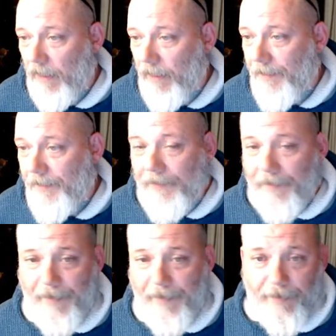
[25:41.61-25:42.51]
and
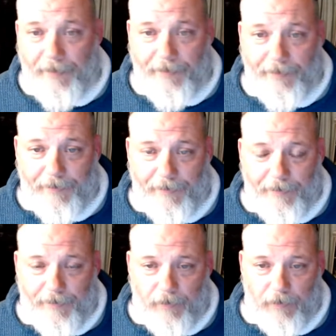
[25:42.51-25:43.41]

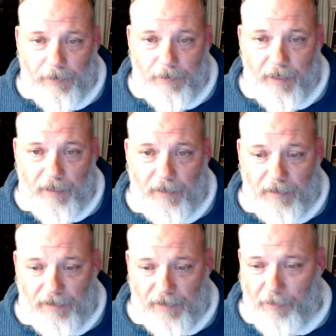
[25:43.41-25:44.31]
try to get
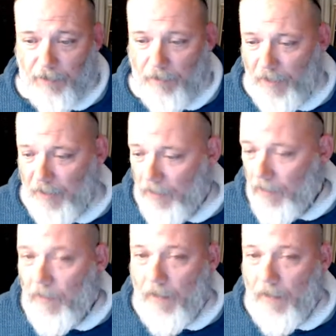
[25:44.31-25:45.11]
this up and running.